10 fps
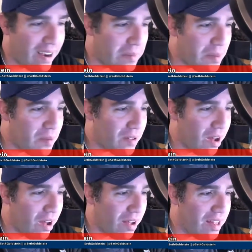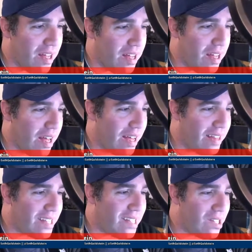All right, move along. Uh,
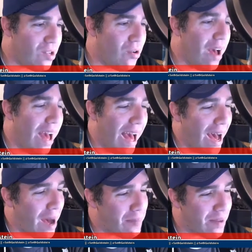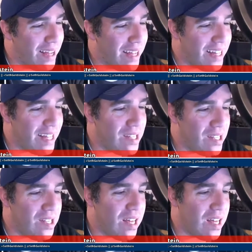this new app. Let's
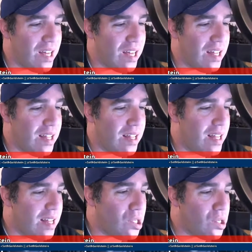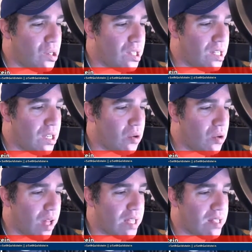you, let's you see who
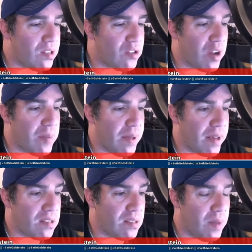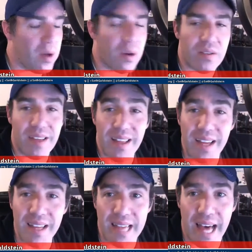likes Instagram pics the most. I
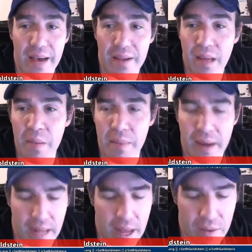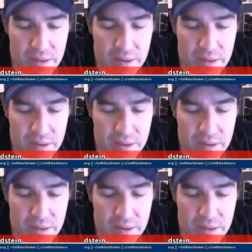like that. Tell me about it, Howard.